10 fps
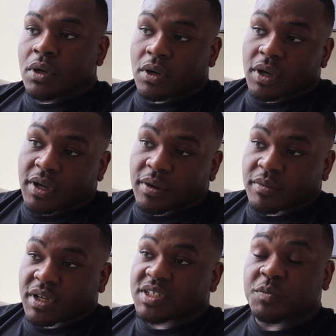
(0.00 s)
Oh,
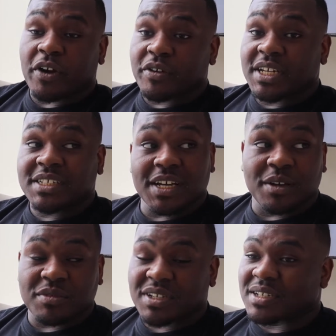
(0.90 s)
um, yeah, sparring this
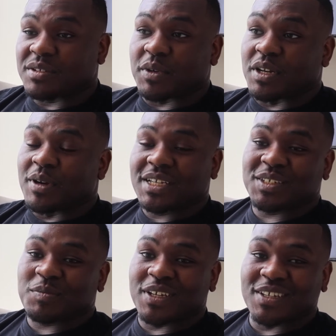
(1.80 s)
camp has been the best.
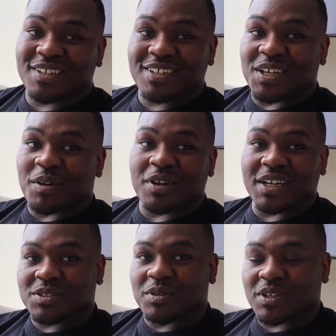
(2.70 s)
It's been top
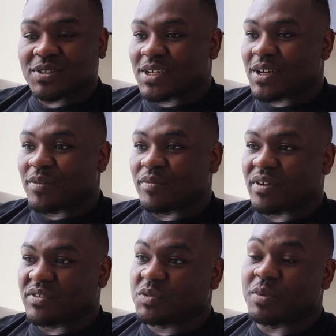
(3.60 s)
class one, because um,
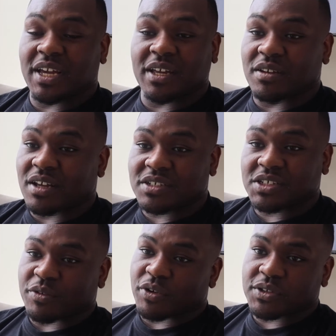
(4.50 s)
I've just been getting
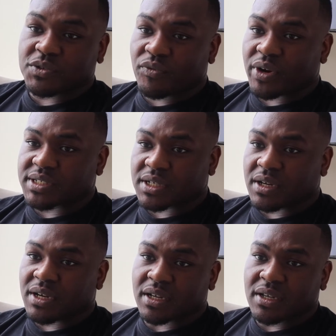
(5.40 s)
non-stop rounds with Fraser
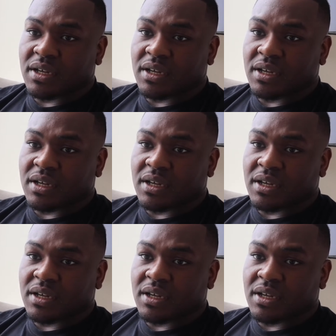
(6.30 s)
Clark